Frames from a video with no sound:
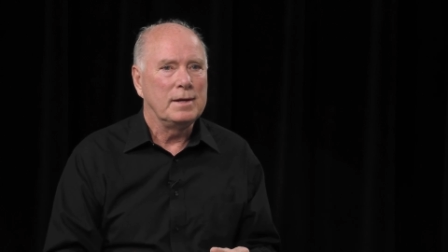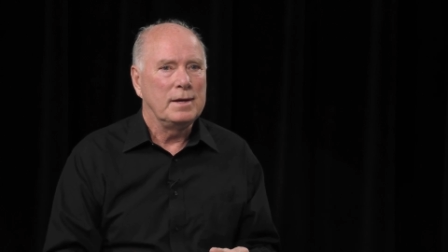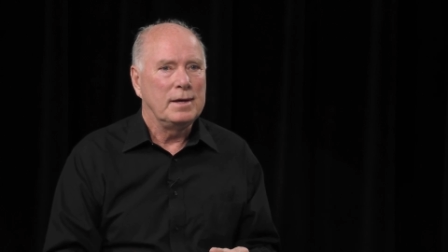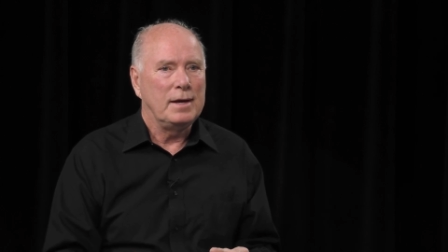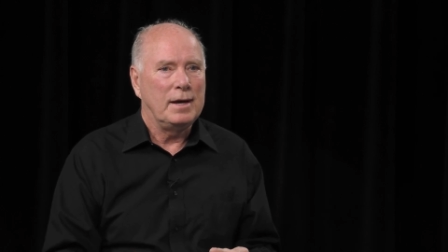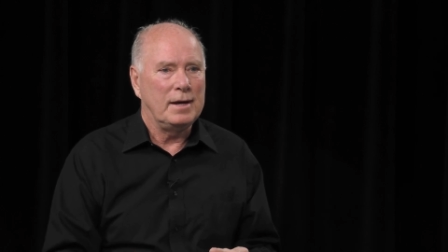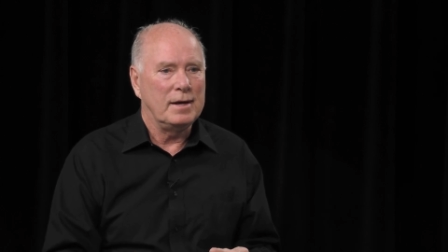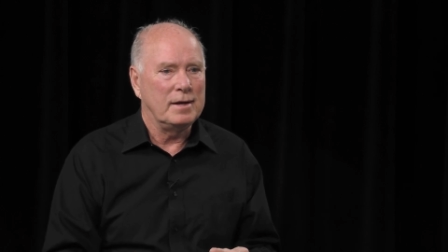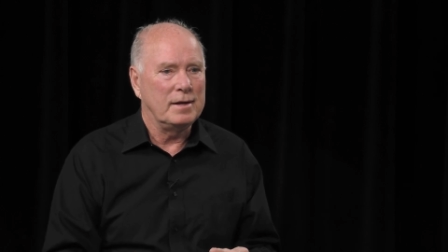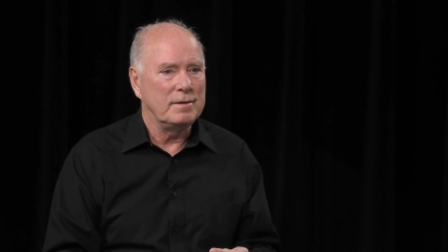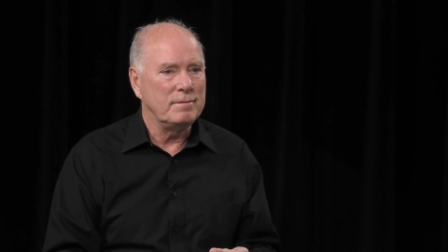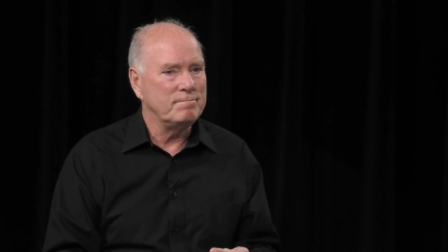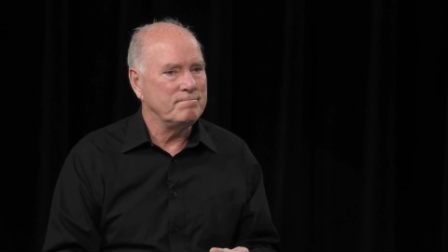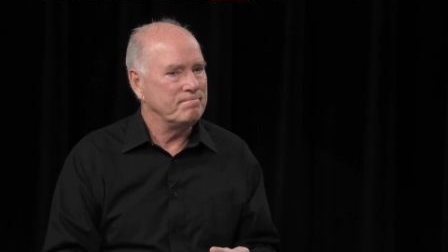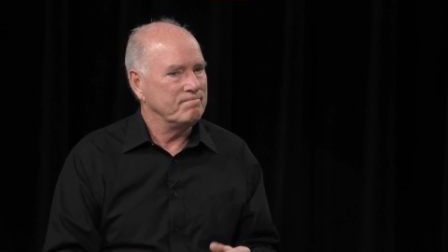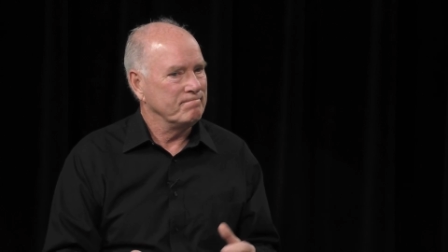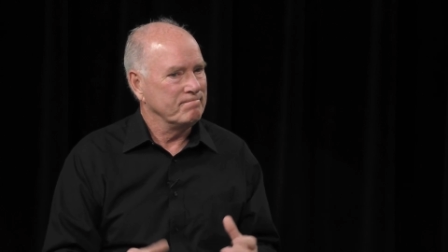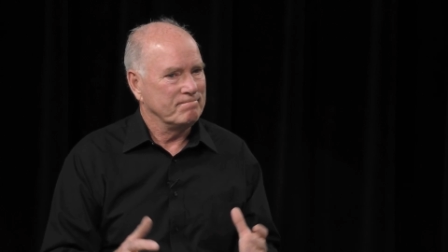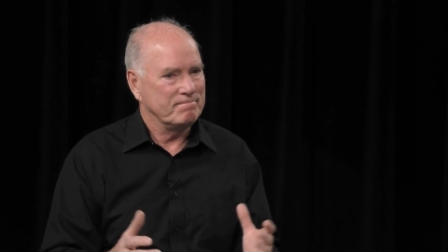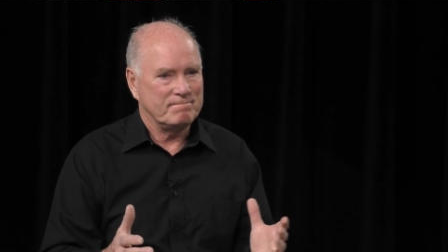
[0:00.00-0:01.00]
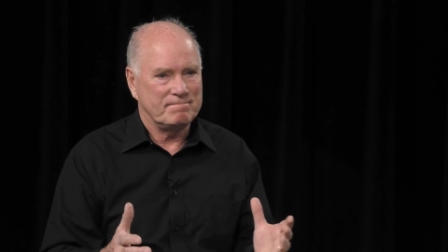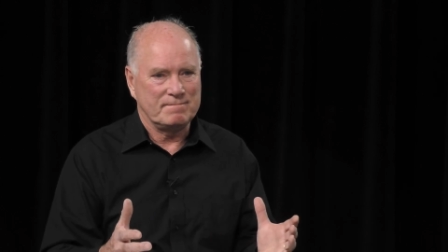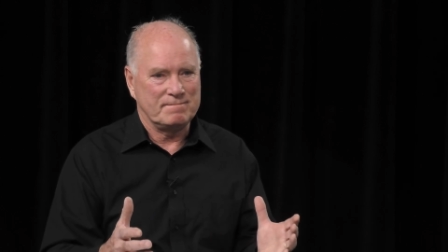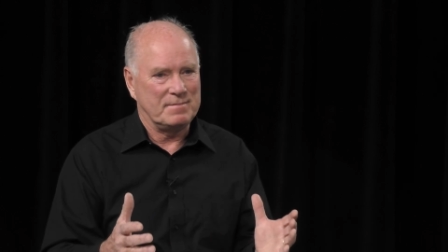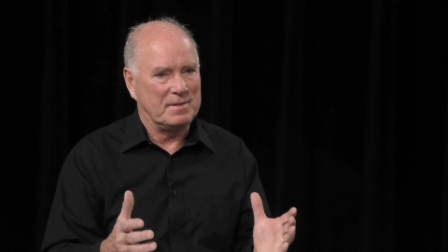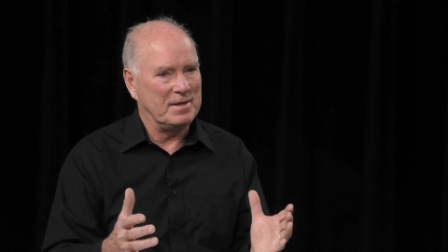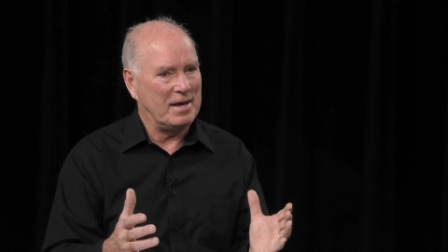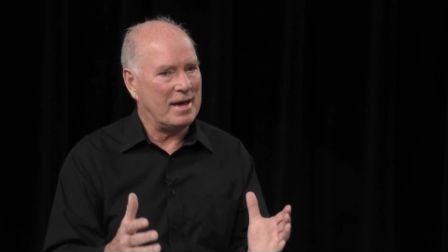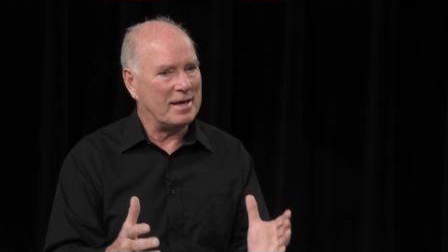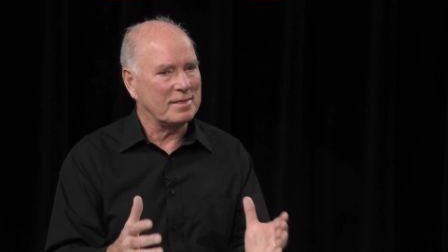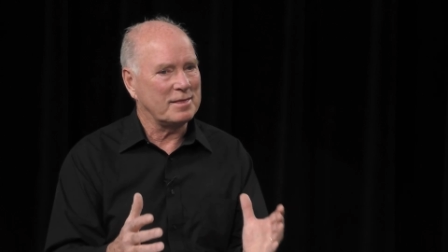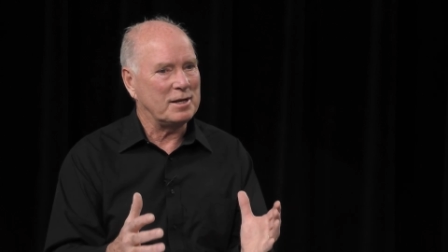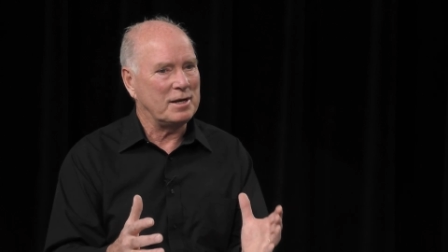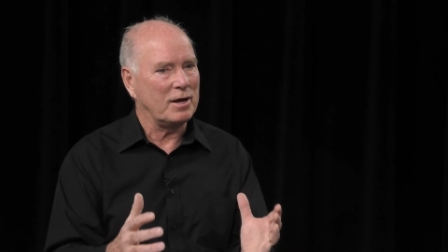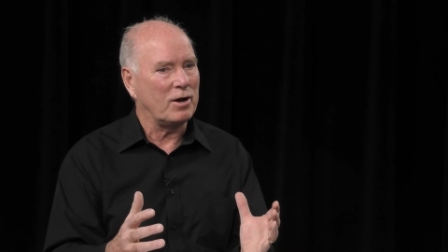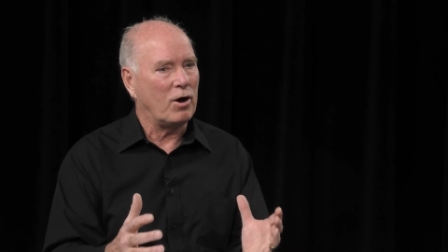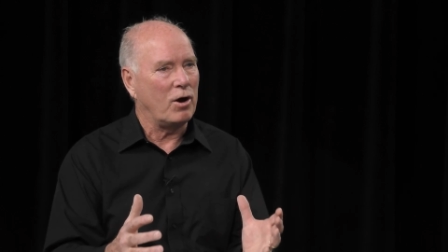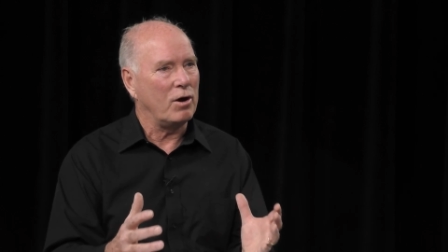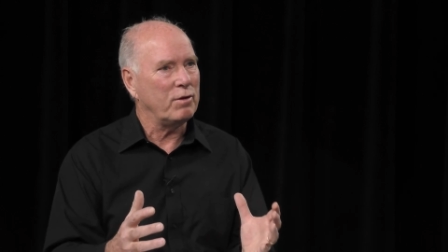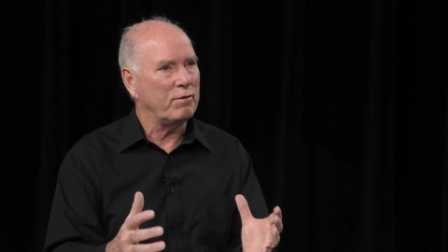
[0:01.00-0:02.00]
And the
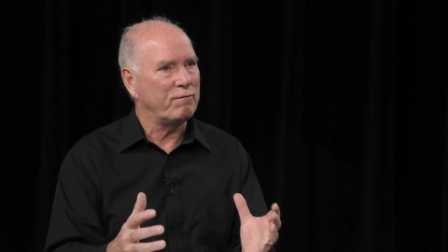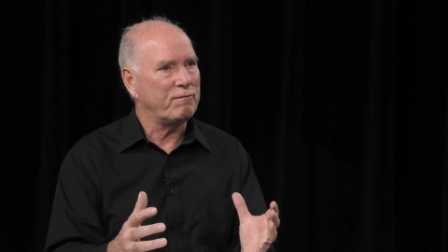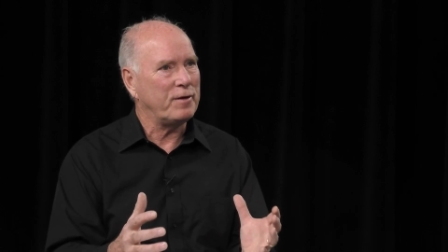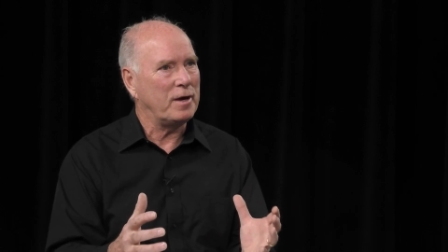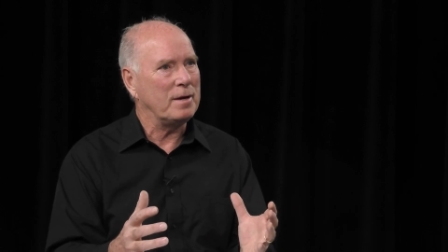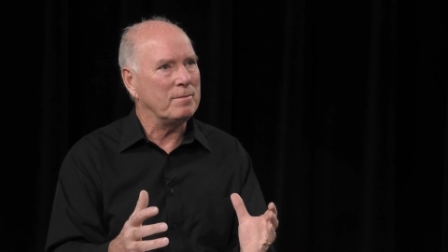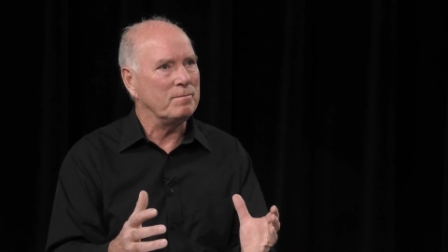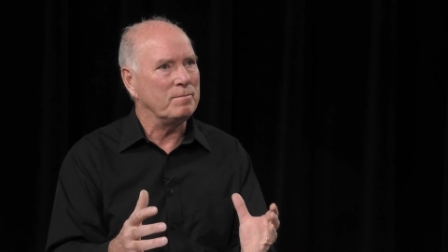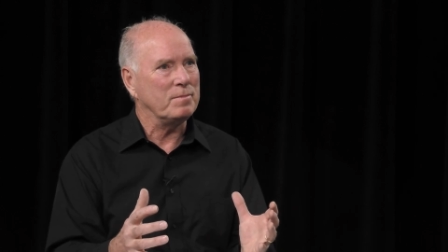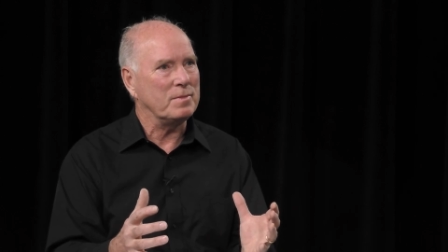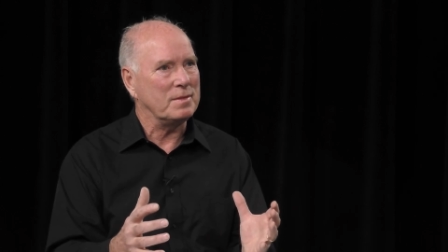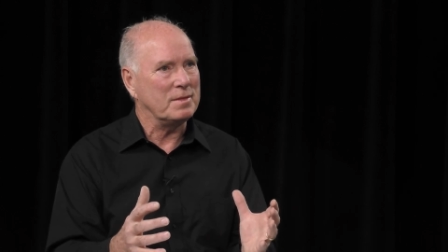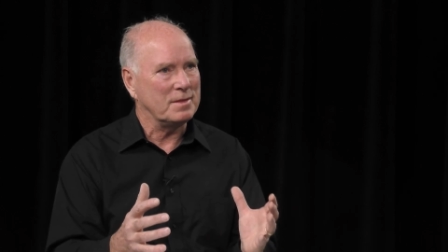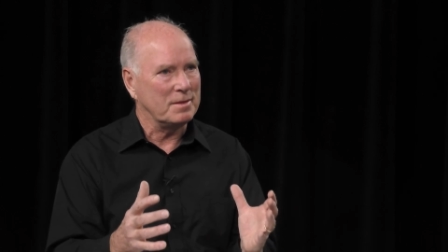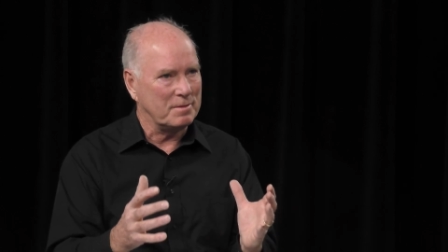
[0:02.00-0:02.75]
Athletic Hall of Fame